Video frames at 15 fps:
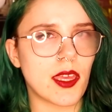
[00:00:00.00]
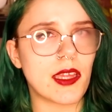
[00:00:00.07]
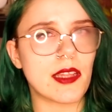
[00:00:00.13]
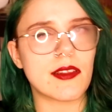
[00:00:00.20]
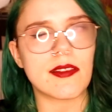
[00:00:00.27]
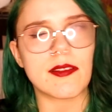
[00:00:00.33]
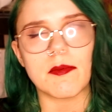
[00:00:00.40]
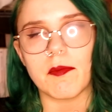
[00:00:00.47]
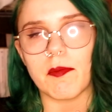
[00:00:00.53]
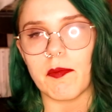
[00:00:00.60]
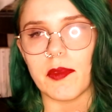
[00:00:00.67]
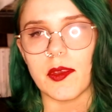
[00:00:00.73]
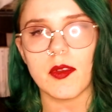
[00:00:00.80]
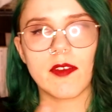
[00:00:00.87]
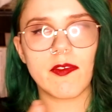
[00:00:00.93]
It's
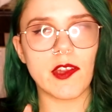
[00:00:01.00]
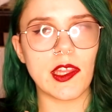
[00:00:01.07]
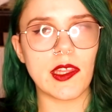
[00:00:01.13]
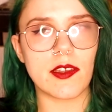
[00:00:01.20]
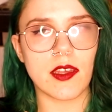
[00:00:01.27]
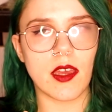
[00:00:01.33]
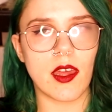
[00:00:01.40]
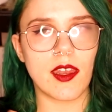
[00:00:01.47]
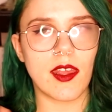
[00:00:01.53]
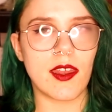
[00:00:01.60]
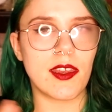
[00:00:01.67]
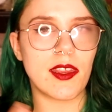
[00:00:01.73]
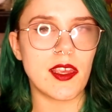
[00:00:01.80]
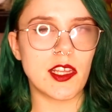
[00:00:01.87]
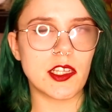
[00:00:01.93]
beautifully done,
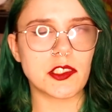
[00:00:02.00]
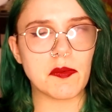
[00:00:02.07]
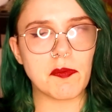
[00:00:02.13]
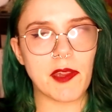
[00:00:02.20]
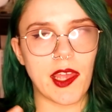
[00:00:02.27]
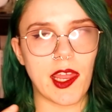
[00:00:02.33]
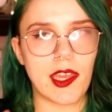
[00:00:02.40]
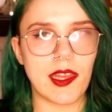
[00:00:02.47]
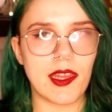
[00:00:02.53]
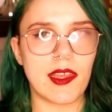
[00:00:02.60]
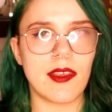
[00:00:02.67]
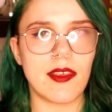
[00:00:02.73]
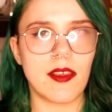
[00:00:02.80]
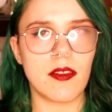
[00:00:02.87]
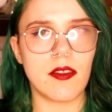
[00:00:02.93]
and each planet
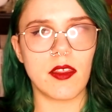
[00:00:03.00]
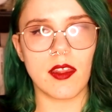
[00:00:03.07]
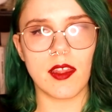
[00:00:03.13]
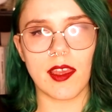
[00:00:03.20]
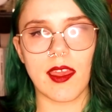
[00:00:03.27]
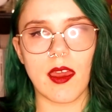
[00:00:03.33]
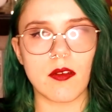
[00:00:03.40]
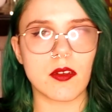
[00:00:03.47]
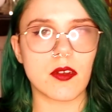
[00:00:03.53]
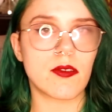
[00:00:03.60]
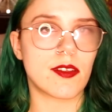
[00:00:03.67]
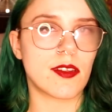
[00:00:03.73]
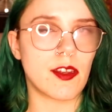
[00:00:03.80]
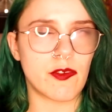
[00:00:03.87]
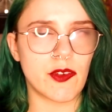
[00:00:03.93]
he
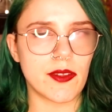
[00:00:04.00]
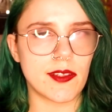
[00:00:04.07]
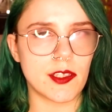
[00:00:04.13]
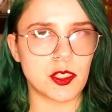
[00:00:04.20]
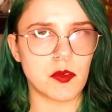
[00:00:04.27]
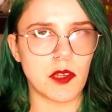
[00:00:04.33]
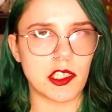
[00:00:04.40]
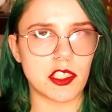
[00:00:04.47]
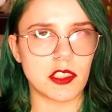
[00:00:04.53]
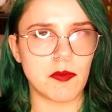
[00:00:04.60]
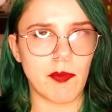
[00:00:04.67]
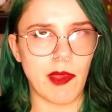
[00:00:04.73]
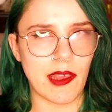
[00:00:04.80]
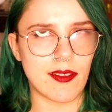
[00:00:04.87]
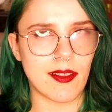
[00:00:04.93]
encounters a different
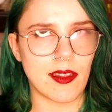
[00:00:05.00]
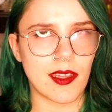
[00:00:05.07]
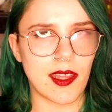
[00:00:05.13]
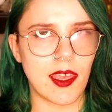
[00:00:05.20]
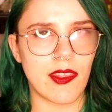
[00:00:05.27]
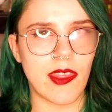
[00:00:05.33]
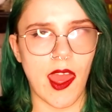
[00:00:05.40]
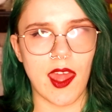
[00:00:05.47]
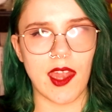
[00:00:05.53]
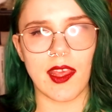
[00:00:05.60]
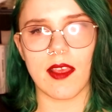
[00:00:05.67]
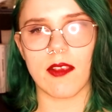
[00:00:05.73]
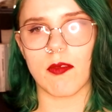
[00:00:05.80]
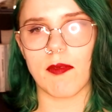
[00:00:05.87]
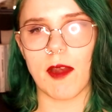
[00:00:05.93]
situation basically that
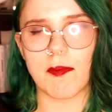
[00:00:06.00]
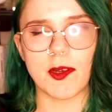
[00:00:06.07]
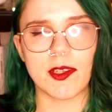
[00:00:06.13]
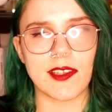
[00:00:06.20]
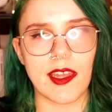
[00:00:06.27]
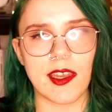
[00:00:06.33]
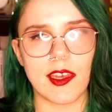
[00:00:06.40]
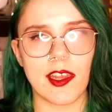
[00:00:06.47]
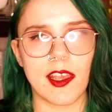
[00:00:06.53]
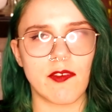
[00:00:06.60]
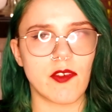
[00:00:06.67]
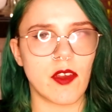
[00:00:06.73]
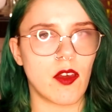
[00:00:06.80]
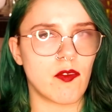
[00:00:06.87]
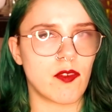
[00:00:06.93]
is
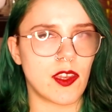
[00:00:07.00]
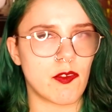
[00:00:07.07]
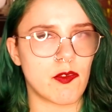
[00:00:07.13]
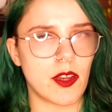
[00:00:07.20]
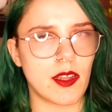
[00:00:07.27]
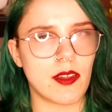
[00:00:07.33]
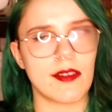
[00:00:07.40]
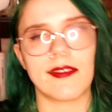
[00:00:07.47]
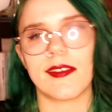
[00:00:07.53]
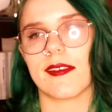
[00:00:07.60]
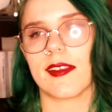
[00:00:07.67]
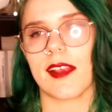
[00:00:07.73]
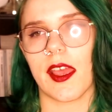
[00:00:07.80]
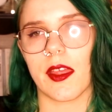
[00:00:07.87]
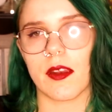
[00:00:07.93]
representative of different
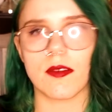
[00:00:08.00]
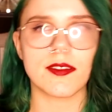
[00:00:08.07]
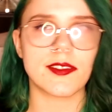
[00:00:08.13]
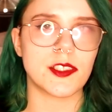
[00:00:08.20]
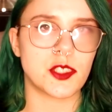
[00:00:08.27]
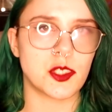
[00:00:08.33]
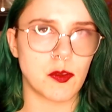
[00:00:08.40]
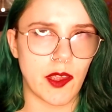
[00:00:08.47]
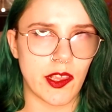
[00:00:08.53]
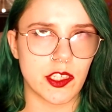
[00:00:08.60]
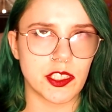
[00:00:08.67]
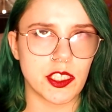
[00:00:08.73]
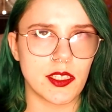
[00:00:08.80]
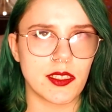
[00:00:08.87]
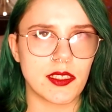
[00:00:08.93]
societal
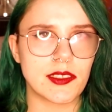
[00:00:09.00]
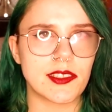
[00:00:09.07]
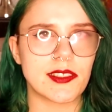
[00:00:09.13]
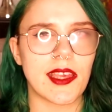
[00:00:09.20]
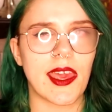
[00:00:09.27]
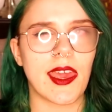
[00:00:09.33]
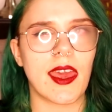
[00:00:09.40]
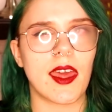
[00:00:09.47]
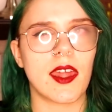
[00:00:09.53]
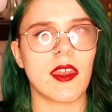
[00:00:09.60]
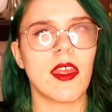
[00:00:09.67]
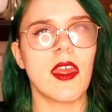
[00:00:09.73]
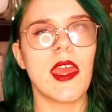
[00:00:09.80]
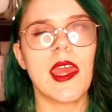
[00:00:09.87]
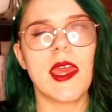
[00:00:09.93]
situations,
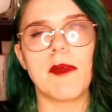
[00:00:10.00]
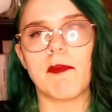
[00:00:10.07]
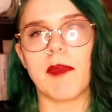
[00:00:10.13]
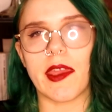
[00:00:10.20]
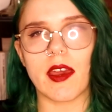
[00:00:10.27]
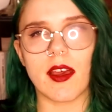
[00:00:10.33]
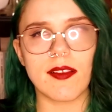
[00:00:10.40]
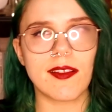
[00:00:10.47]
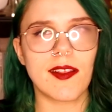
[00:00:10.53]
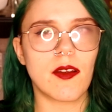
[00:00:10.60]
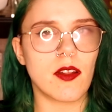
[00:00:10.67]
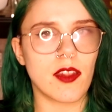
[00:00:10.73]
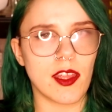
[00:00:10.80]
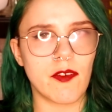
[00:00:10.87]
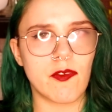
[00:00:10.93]
and because
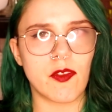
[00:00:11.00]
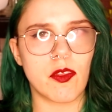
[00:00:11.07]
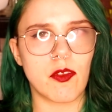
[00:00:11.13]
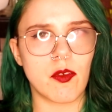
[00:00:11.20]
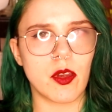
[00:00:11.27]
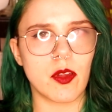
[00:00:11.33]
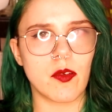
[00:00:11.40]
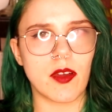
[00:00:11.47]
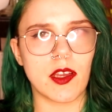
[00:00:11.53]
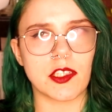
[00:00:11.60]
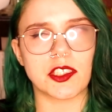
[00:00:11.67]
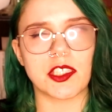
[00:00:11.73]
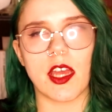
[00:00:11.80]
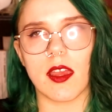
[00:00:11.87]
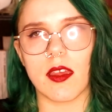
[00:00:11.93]
they're lived through
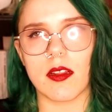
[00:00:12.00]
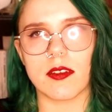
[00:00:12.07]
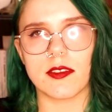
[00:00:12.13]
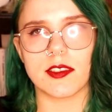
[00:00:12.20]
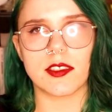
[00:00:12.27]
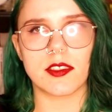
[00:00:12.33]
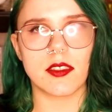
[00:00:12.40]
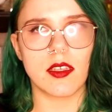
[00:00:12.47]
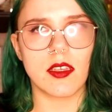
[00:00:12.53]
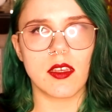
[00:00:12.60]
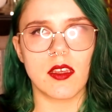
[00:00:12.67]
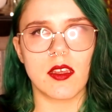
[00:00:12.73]
a child's